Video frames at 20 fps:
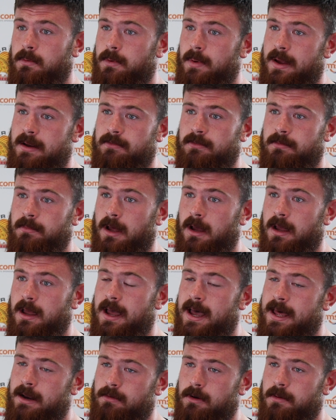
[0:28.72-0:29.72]
We went from
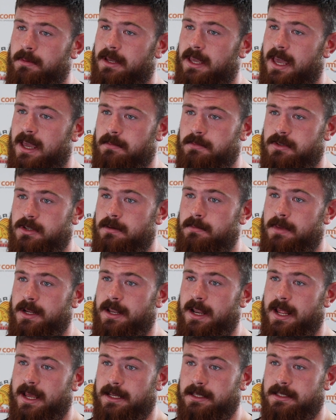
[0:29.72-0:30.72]
like anaerobic games on a
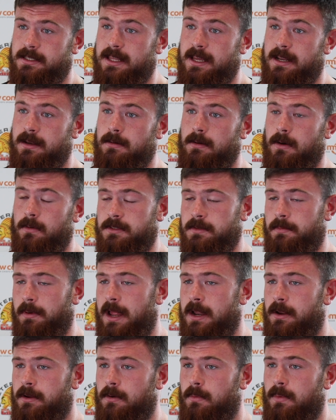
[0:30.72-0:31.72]
Monday to then obviously
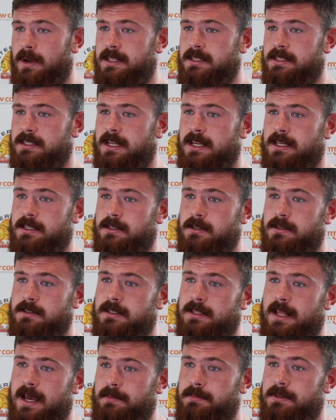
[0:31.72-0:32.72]
playing on a Wednesday, so
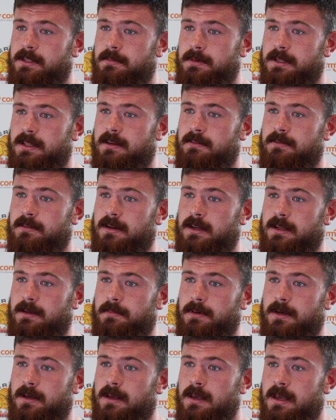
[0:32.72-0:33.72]
it's adapted a bit differently,
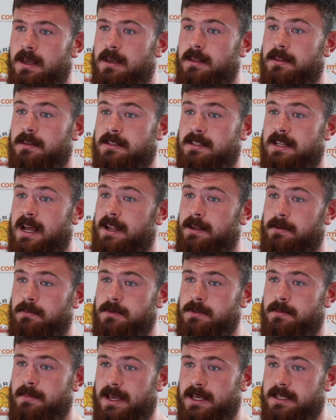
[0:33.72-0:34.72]
but the standard
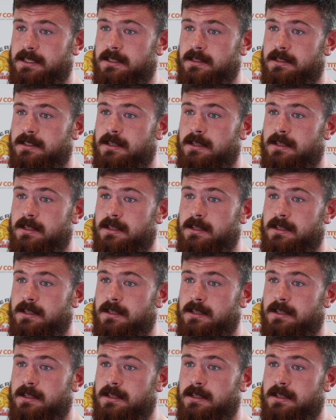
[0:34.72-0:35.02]
was amazing.